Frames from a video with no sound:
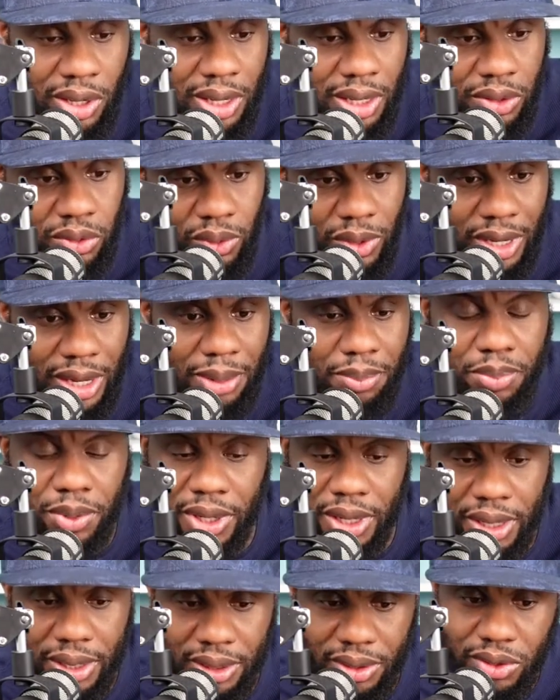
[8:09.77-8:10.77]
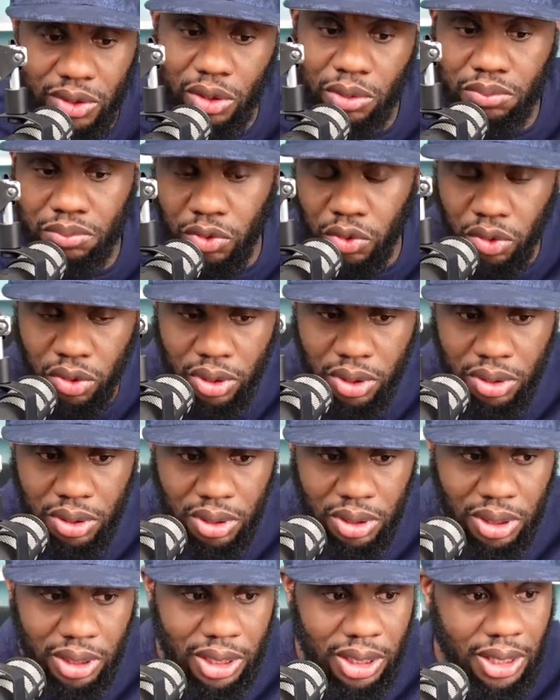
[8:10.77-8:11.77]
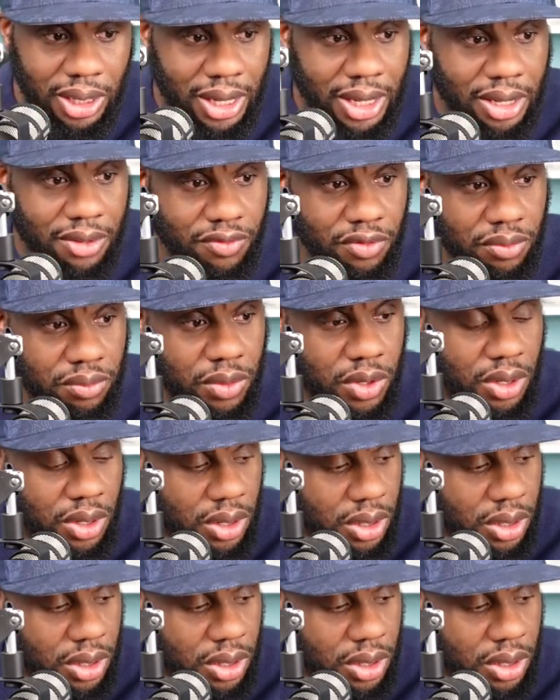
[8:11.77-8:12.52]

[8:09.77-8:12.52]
today, I played it some more. And then I even,